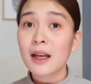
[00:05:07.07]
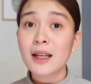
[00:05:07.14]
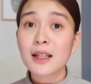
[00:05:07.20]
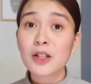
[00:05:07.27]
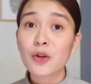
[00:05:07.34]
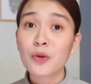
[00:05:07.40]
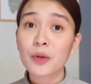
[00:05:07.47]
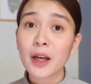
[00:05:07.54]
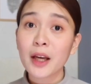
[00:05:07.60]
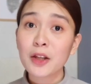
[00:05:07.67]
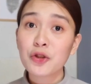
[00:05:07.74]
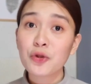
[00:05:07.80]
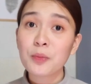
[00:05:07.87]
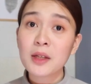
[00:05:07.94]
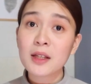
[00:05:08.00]
It's okay
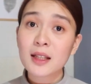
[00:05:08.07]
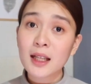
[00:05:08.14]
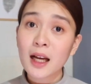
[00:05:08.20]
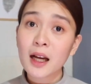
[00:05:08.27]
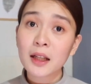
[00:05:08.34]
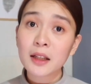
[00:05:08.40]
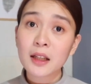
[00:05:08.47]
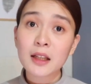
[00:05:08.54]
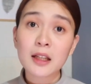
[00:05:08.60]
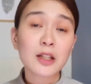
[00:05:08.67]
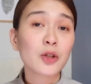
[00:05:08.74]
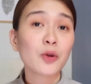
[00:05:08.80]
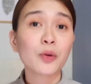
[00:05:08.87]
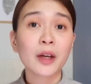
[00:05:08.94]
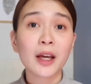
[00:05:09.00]
to be sad and
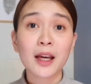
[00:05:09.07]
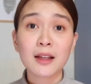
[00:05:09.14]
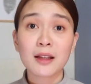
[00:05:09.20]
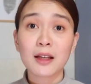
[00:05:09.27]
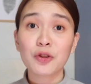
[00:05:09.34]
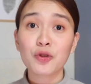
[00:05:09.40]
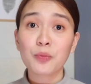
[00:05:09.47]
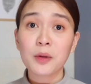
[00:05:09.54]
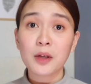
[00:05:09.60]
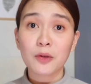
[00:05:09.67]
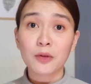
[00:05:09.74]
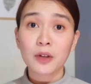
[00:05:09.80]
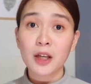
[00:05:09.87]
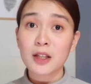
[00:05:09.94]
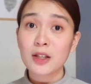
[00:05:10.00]
it's okay not to be
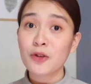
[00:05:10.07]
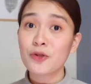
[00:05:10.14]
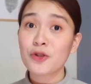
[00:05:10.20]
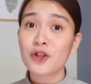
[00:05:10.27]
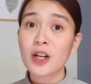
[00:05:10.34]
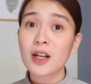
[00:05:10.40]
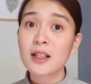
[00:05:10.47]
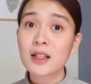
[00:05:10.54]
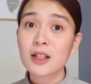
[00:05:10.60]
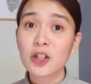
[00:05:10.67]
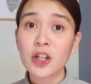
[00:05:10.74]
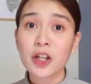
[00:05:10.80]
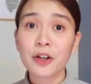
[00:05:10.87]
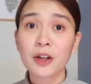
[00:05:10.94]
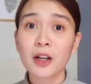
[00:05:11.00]
okay. So just
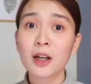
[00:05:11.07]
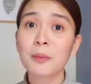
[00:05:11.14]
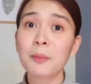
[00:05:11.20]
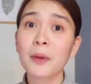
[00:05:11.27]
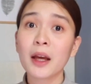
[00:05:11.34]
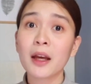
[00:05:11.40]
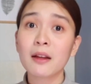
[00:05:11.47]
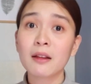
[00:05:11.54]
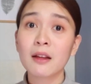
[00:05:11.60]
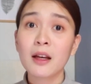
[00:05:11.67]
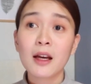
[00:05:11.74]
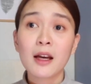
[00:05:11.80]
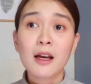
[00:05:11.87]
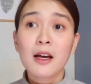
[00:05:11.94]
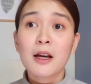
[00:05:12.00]
cheer up and
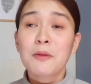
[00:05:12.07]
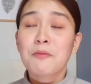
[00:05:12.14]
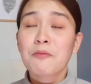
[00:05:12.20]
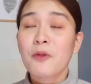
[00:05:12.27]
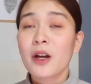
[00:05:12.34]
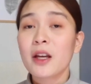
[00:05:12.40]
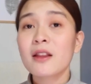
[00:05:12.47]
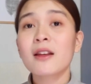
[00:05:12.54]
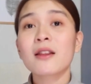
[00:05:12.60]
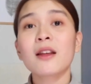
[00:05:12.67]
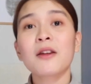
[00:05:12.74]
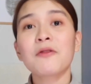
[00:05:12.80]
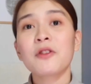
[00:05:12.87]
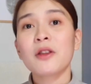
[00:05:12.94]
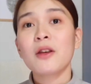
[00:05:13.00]
pray that
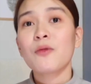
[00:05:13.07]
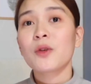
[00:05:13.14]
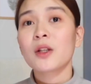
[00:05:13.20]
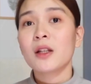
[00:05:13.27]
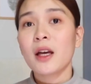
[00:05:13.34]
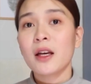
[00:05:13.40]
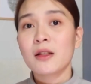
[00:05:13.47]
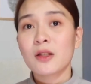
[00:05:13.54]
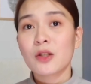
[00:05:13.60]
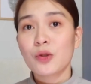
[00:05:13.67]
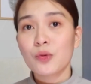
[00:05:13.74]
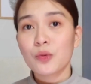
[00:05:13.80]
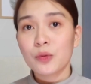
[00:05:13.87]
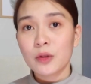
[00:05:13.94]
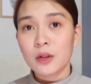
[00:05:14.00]
everything will end
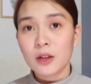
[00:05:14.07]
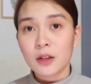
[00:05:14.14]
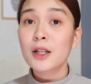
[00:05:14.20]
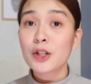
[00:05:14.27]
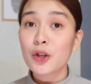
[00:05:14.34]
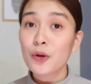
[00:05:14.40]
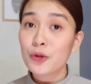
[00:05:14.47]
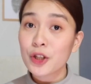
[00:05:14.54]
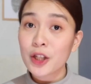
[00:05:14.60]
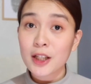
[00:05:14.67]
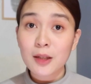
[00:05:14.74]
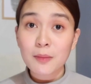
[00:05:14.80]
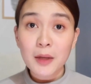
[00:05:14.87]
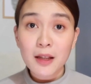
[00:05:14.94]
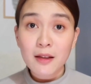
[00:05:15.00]
soon. So
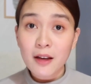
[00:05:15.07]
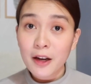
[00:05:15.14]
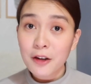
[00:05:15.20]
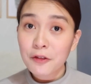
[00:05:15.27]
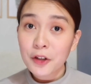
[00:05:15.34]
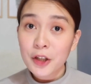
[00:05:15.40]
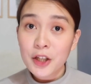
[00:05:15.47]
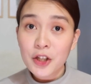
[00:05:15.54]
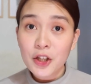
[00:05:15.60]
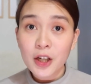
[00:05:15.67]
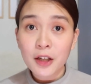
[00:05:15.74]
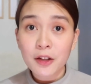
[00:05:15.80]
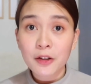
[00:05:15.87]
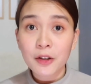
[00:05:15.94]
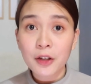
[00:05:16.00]
just be there for each
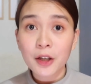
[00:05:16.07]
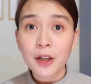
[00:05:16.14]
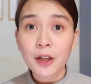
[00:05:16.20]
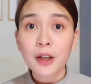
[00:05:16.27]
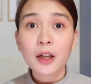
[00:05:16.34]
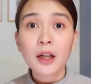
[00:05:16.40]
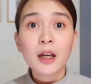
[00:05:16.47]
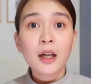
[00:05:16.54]
other.